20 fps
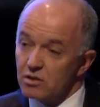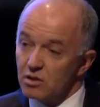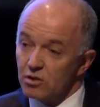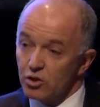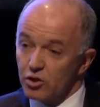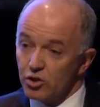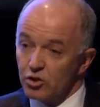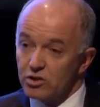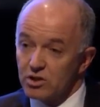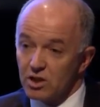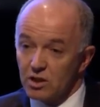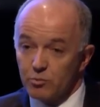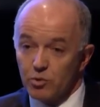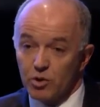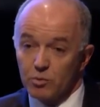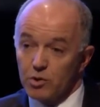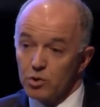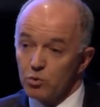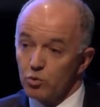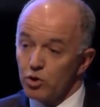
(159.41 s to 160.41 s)
A lot of your team
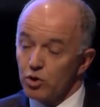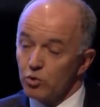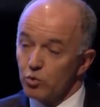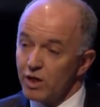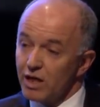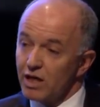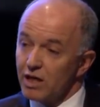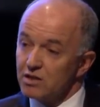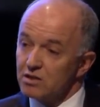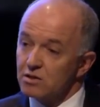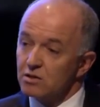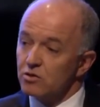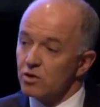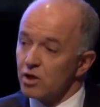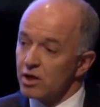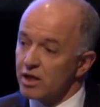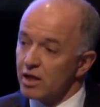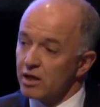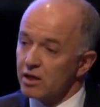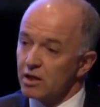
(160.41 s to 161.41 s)
probably work weekends to
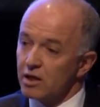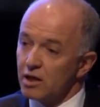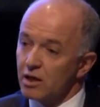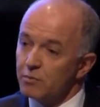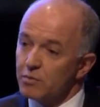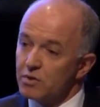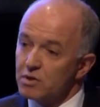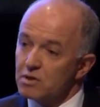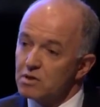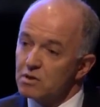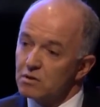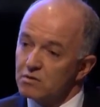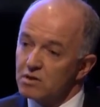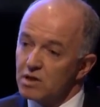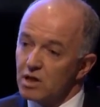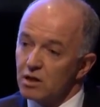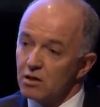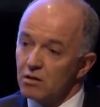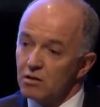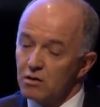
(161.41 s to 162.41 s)
try and get your numbers
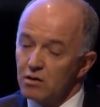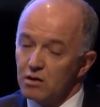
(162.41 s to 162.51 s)
done.